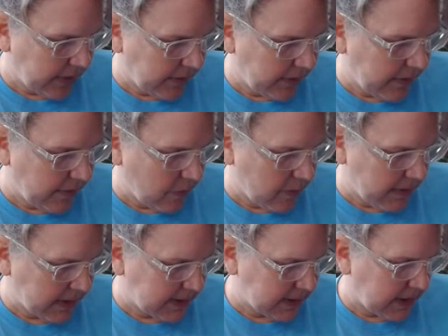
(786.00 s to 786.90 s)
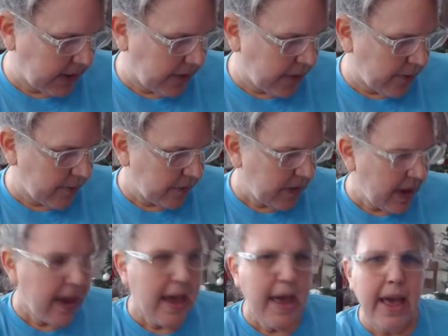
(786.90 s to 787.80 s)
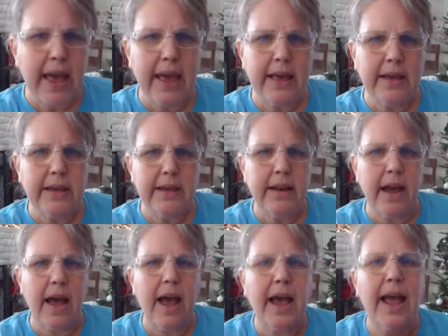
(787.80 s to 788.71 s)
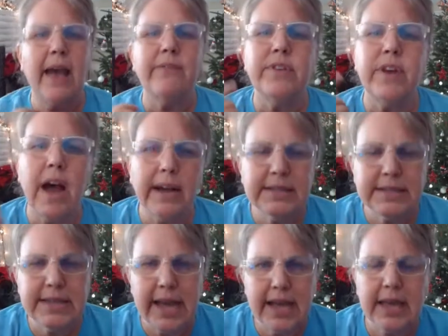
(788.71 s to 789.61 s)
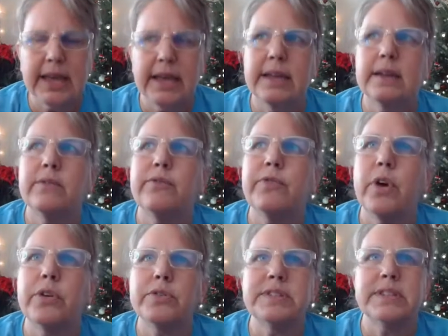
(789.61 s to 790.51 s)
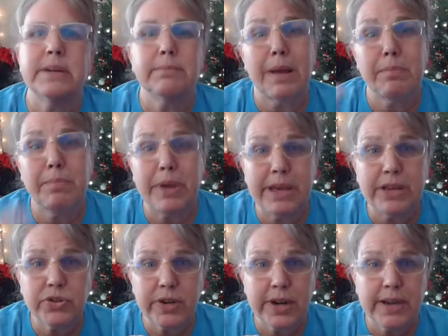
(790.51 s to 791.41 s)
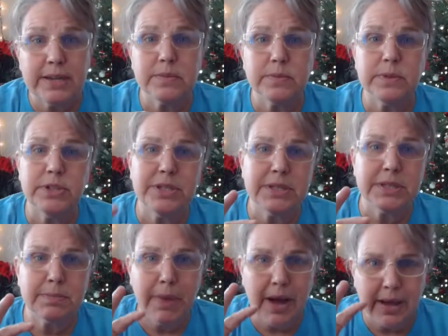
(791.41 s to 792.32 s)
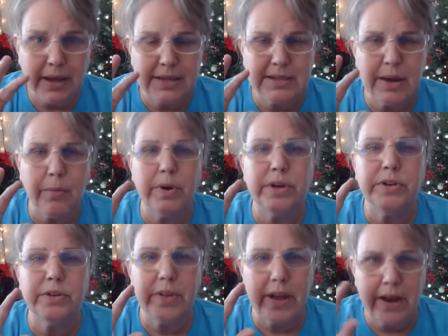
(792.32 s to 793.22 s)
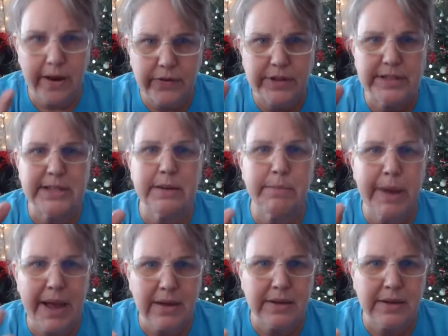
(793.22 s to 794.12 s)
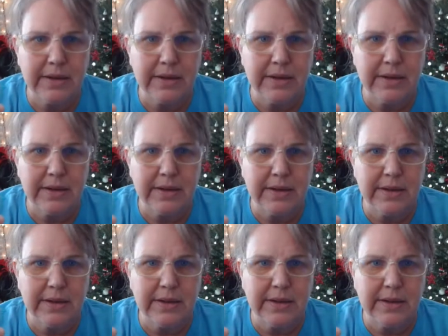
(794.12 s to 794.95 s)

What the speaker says: 3 or 4 months ago. And I have not taken photos of my pink dress, which is because I want to do that every 10 pounds. I've done a